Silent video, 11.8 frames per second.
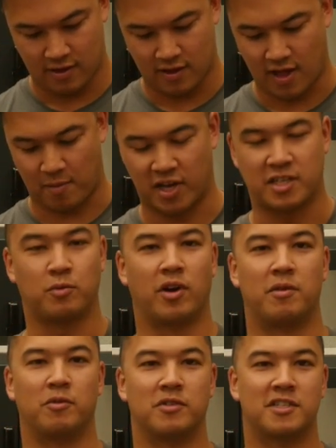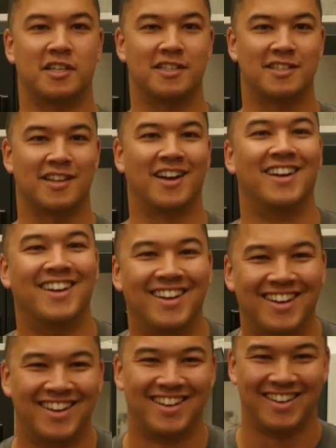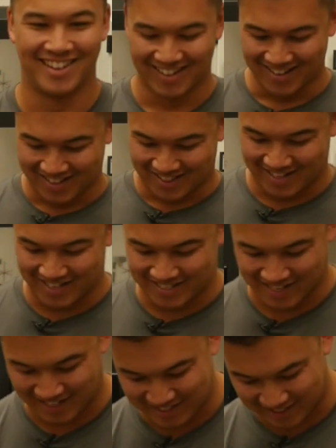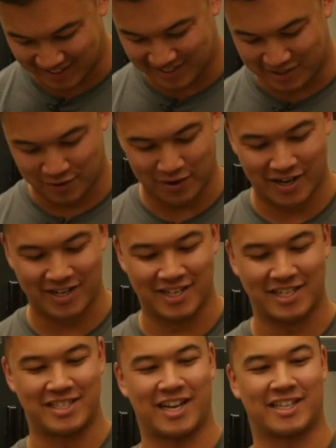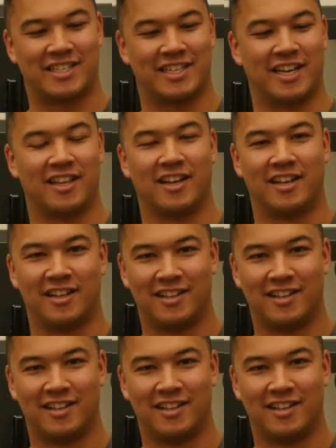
That makes way more sense. So, these are actually two NDs stacked together.